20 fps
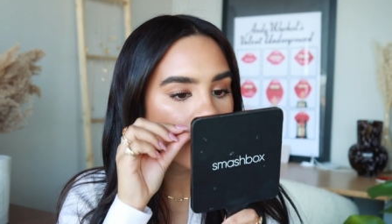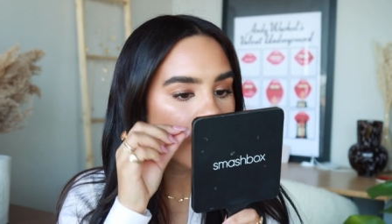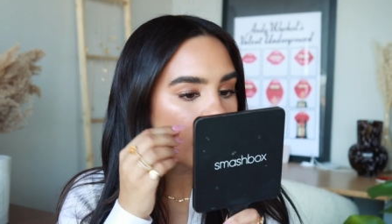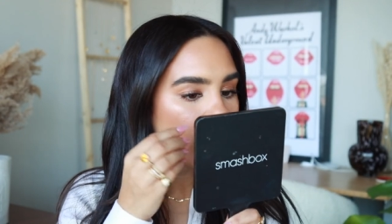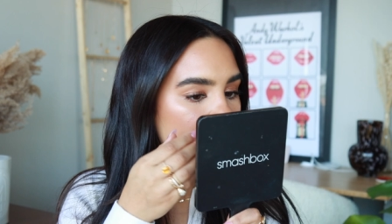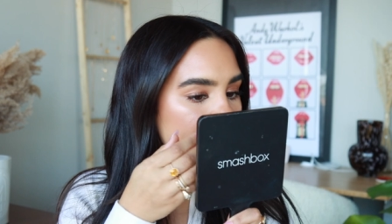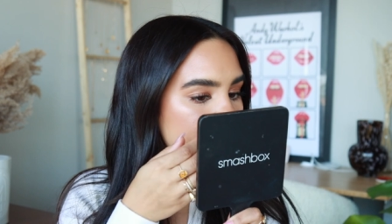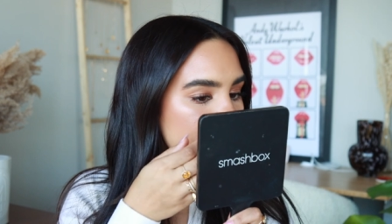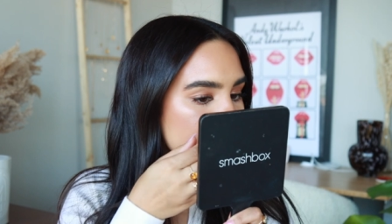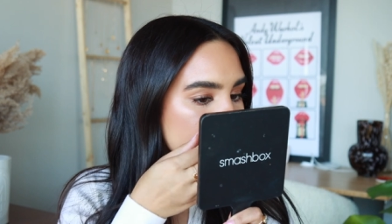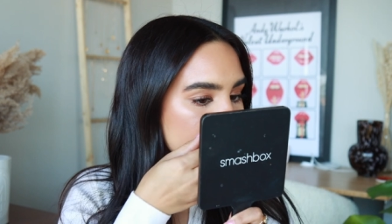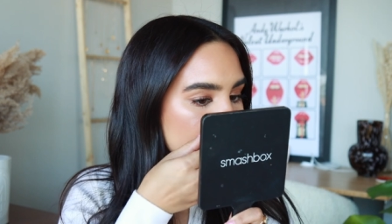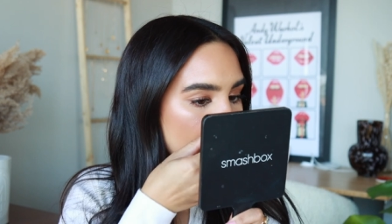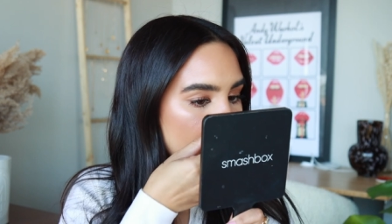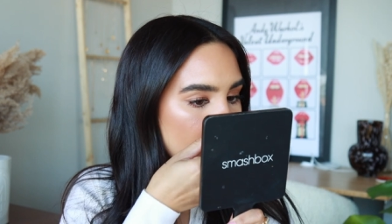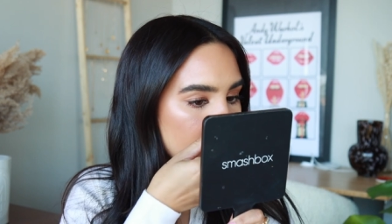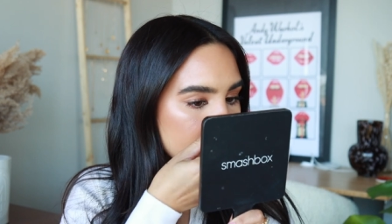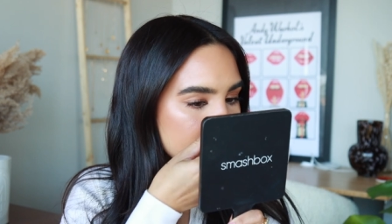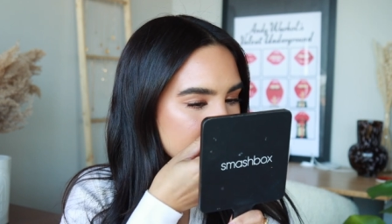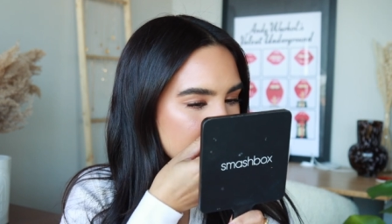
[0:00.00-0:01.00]
Why does this
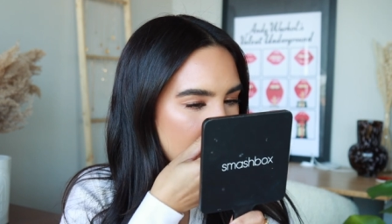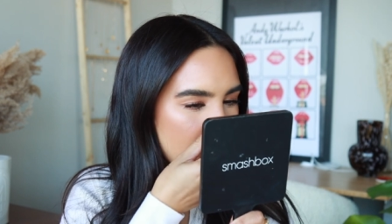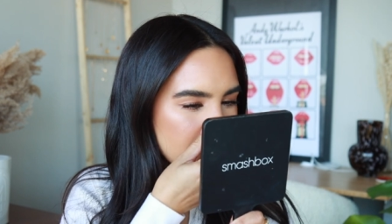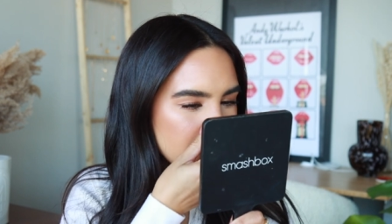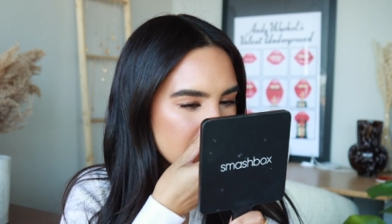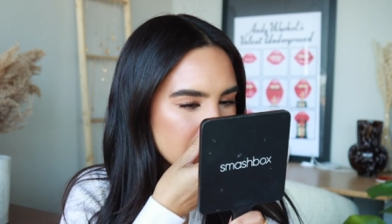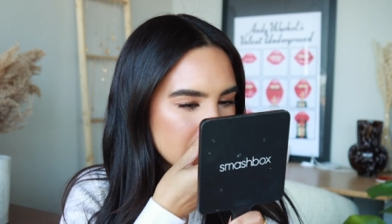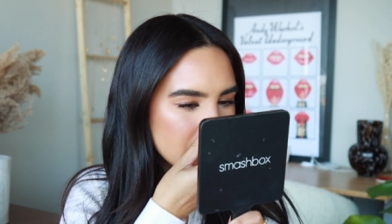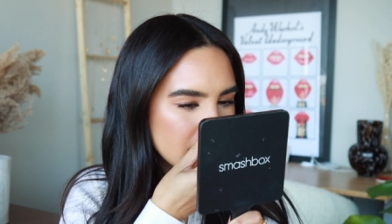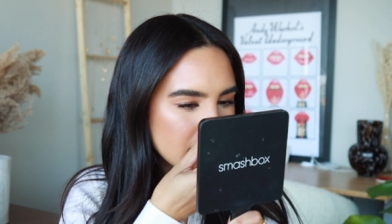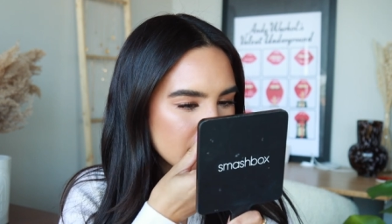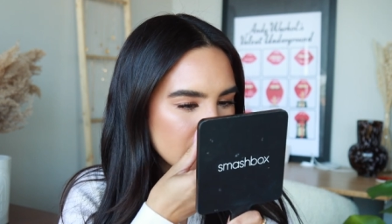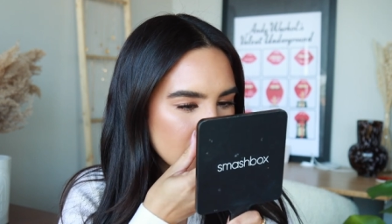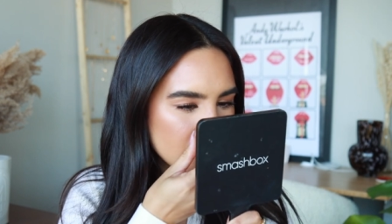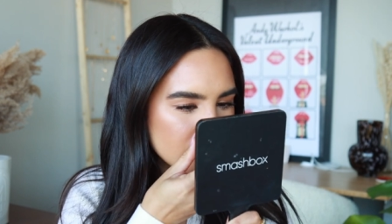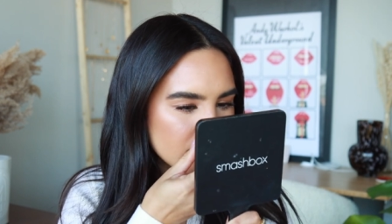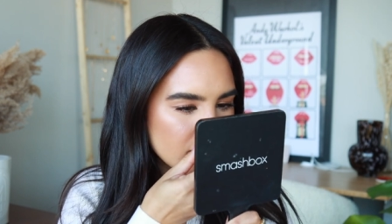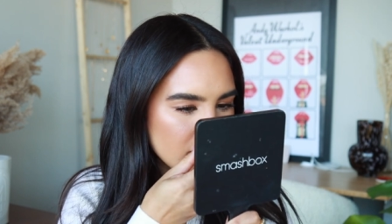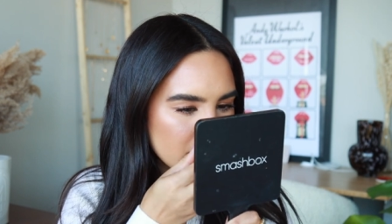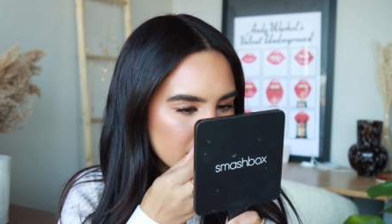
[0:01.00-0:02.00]
always happen to me when
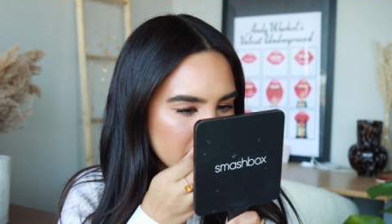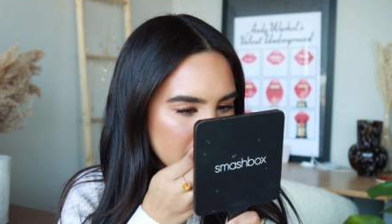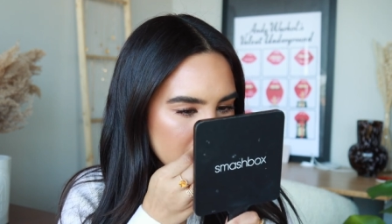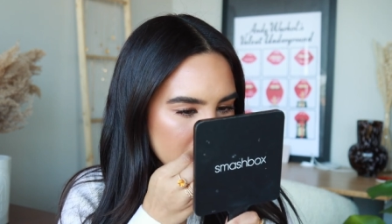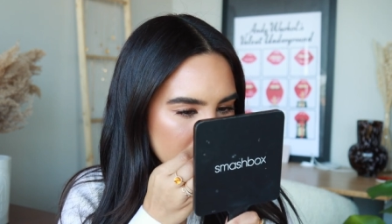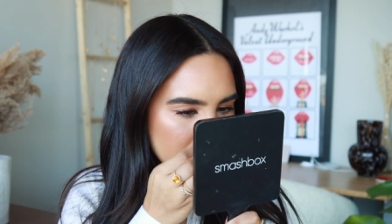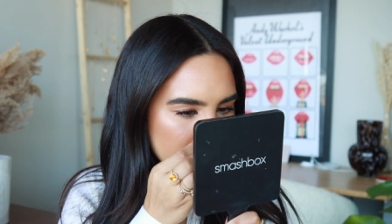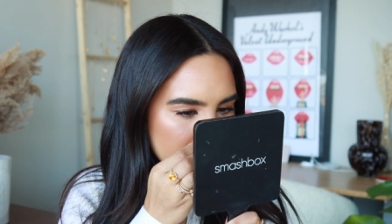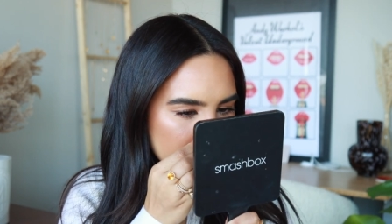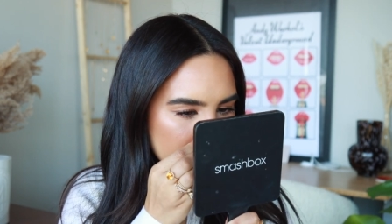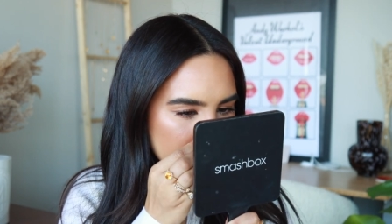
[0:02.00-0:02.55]
I'm filming?